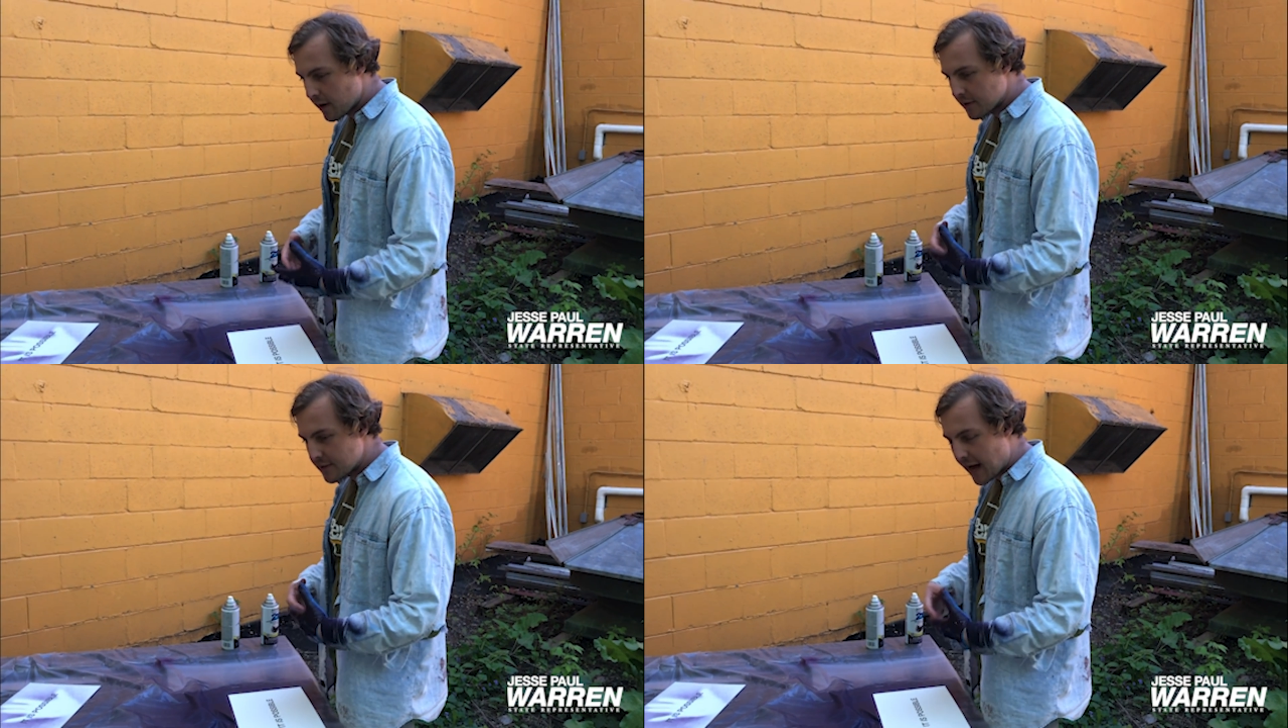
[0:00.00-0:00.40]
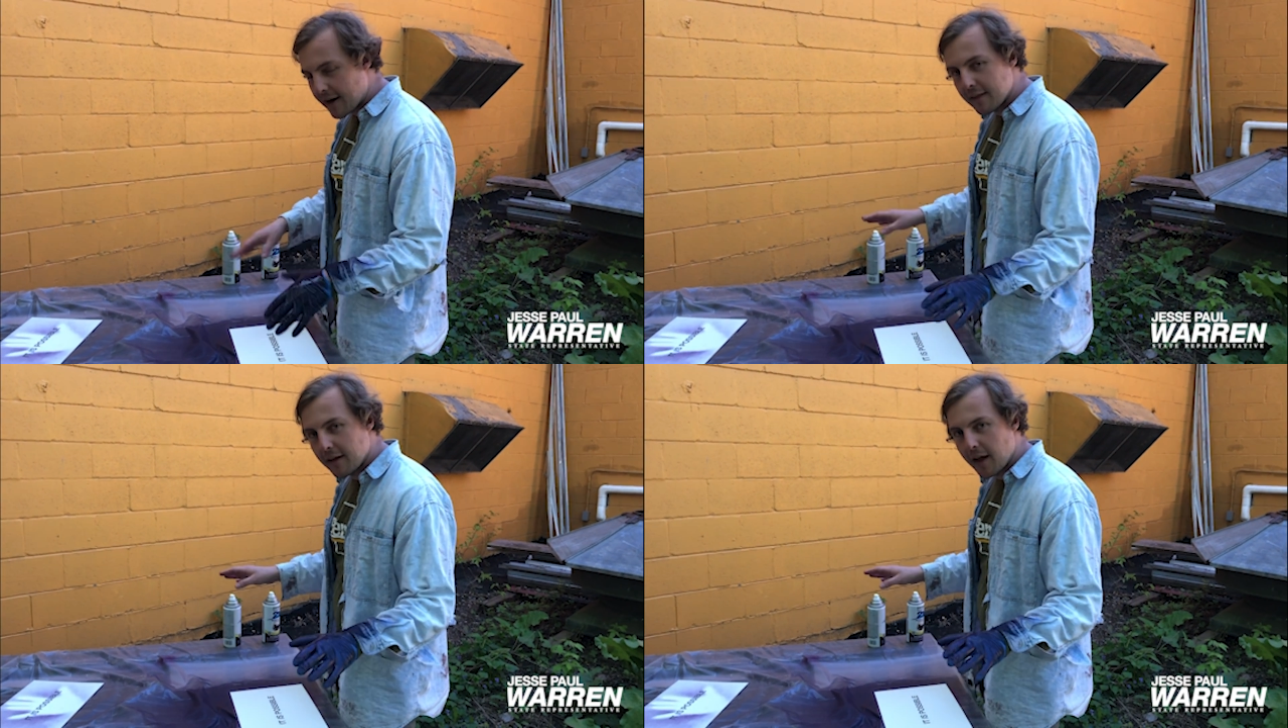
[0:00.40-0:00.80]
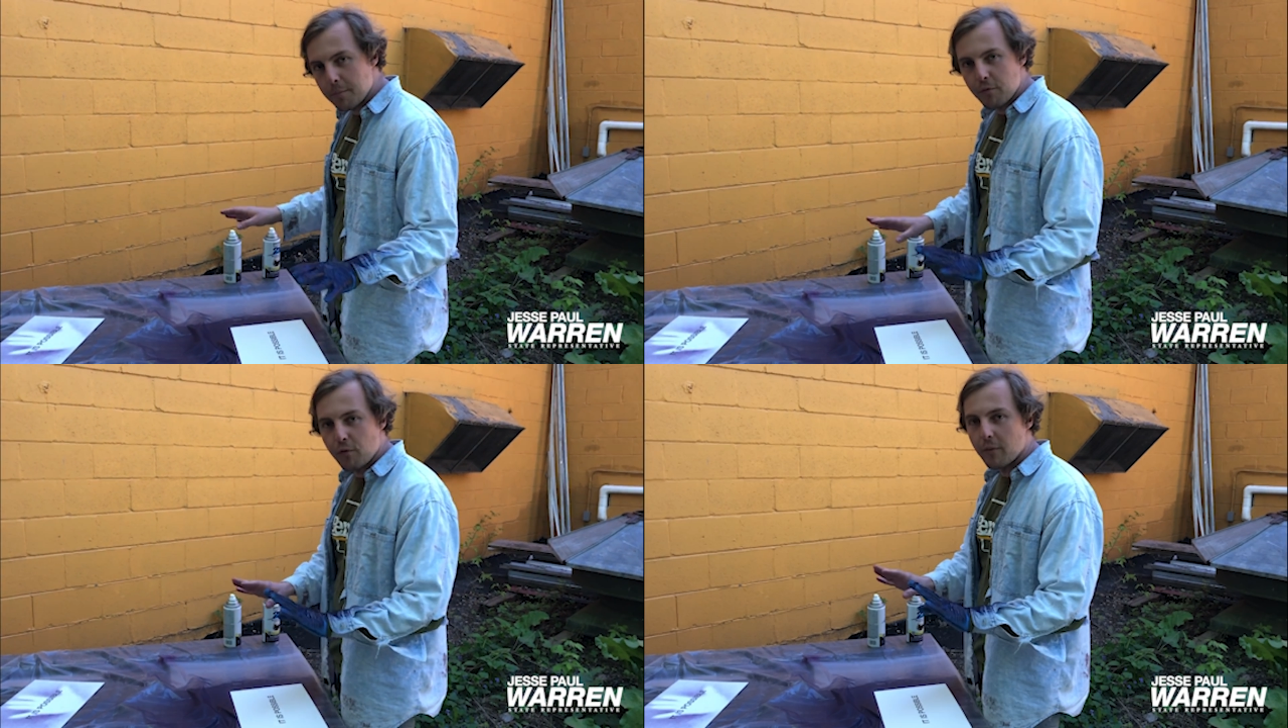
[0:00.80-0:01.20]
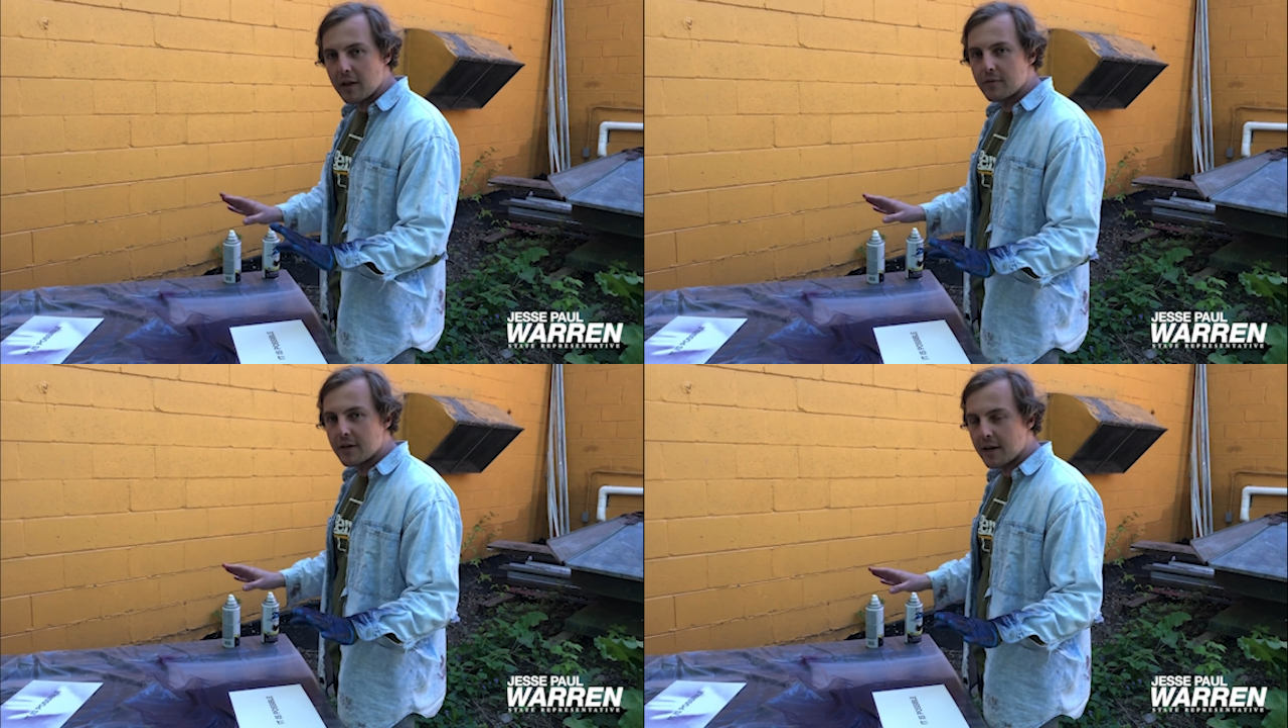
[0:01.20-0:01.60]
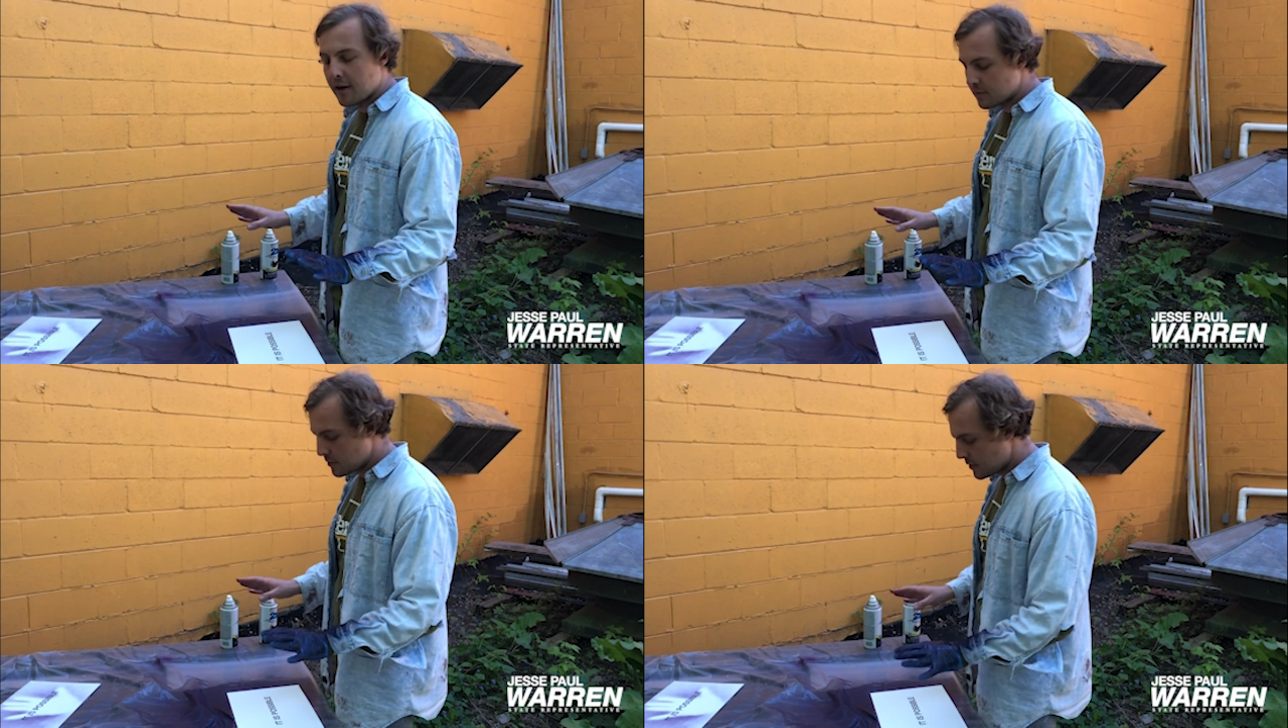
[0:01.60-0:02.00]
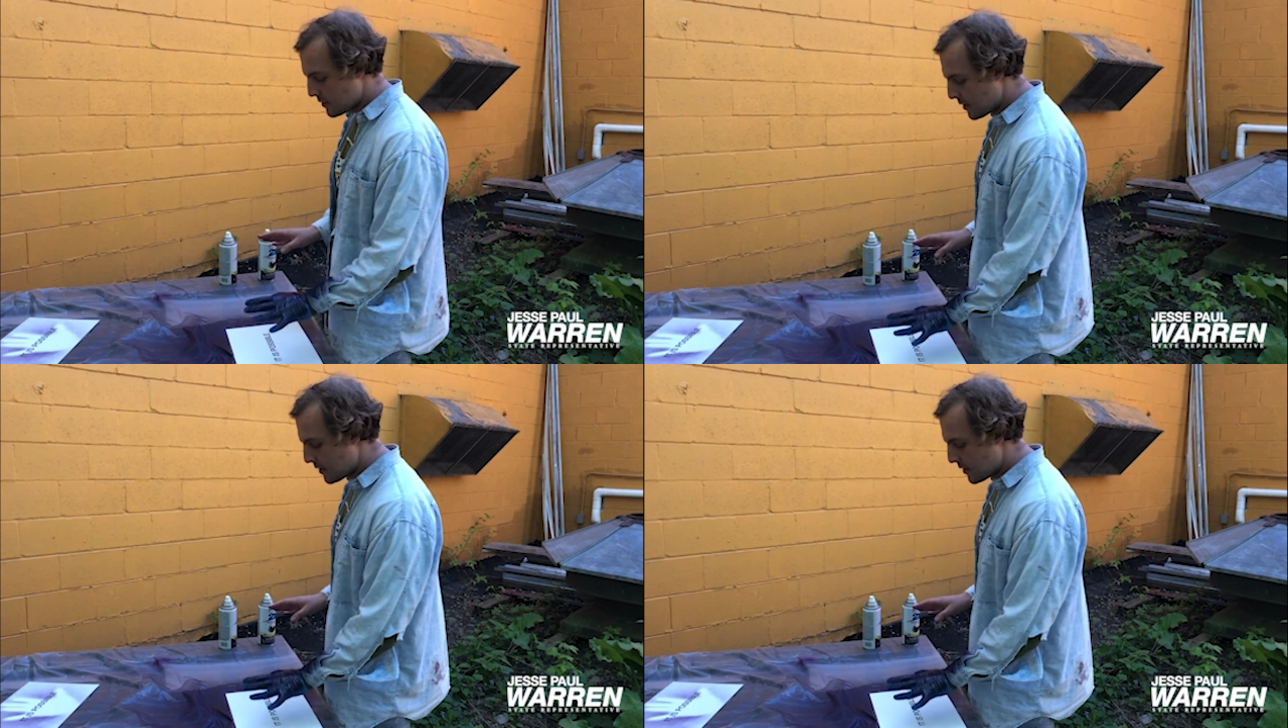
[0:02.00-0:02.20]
us out of the gate before we even announced,